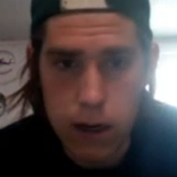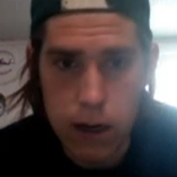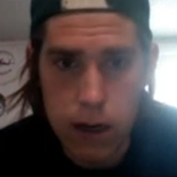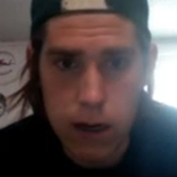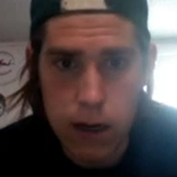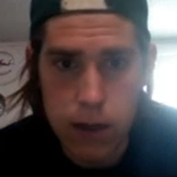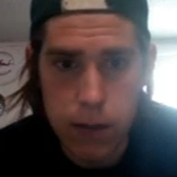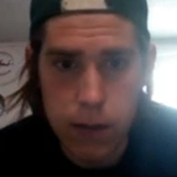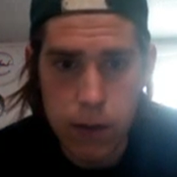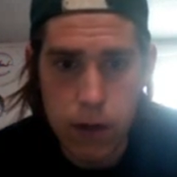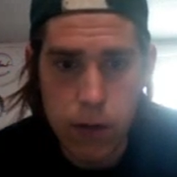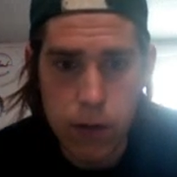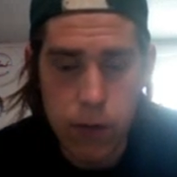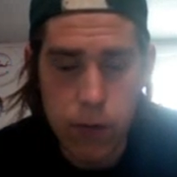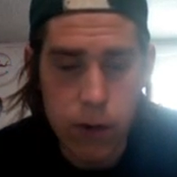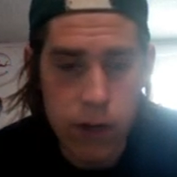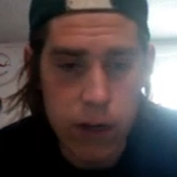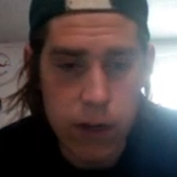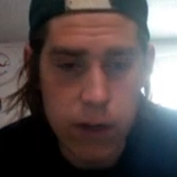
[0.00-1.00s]
lot bigger
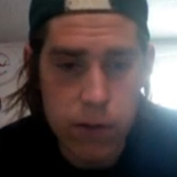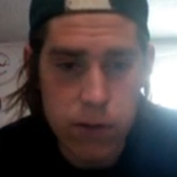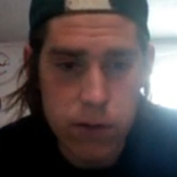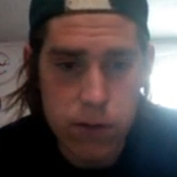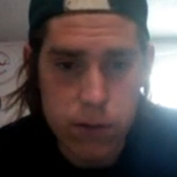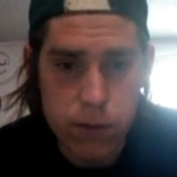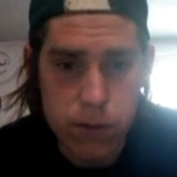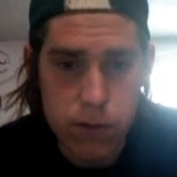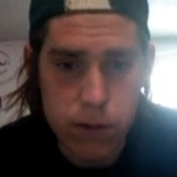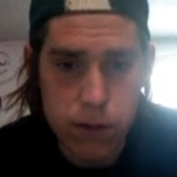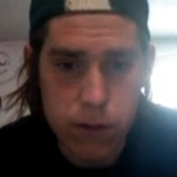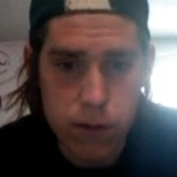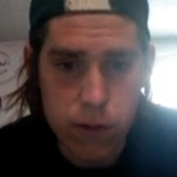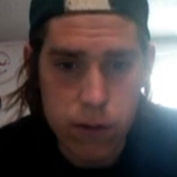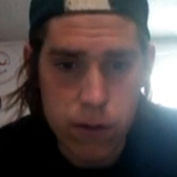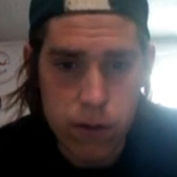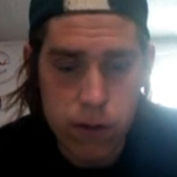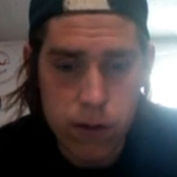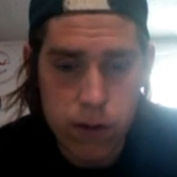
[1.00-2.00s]
round, so
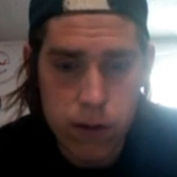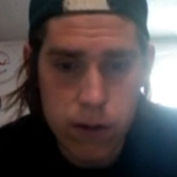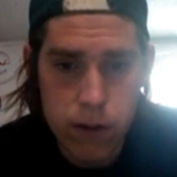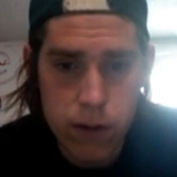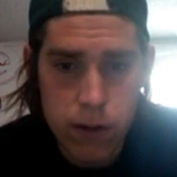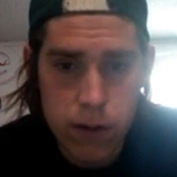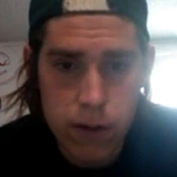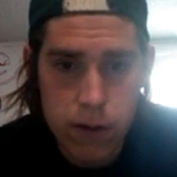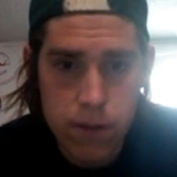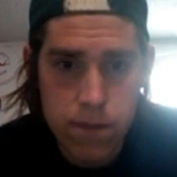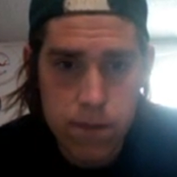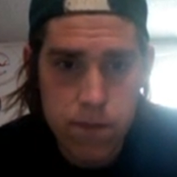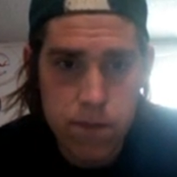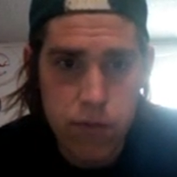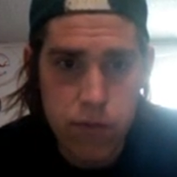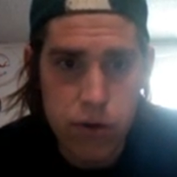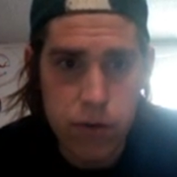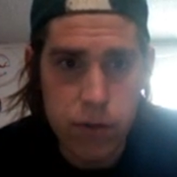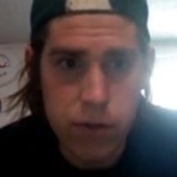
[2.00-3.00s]

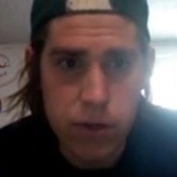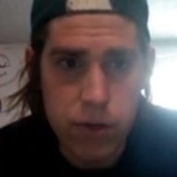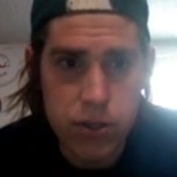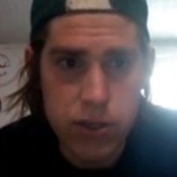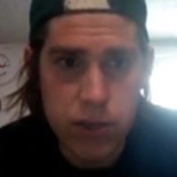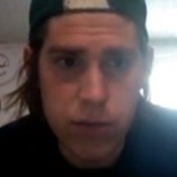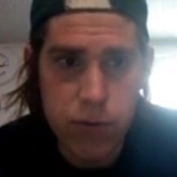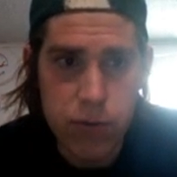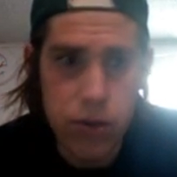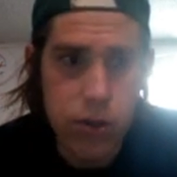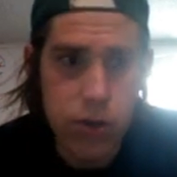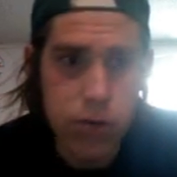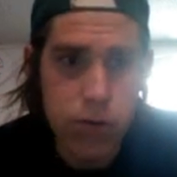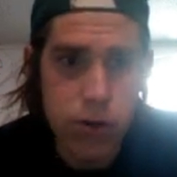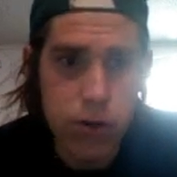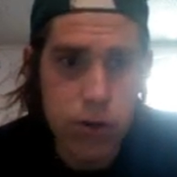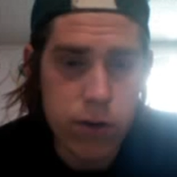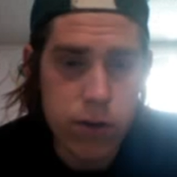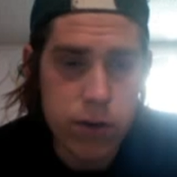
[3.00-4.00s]
pretty much same
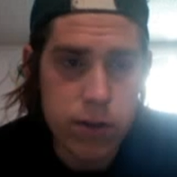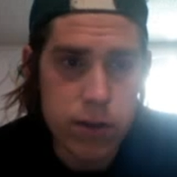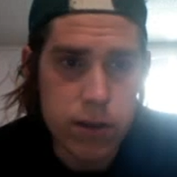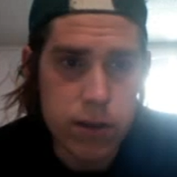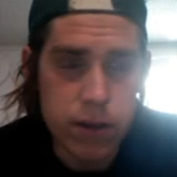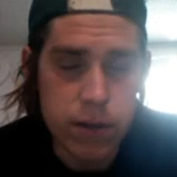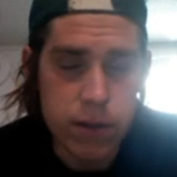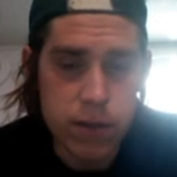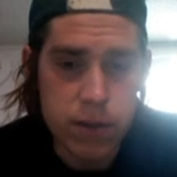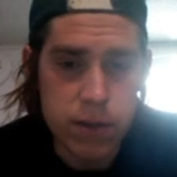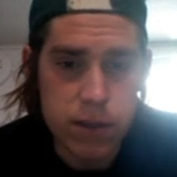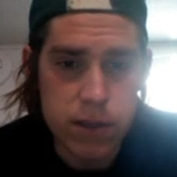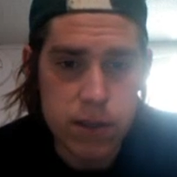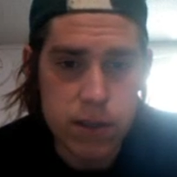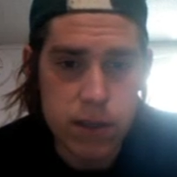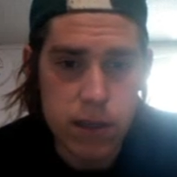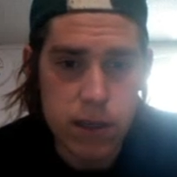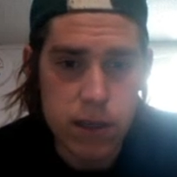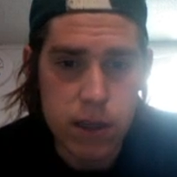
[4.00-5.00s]
recoil as the
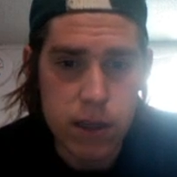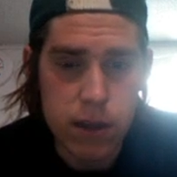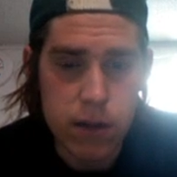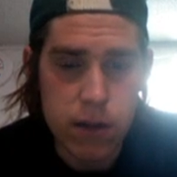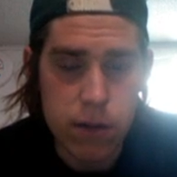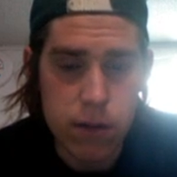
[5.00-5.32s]
M16.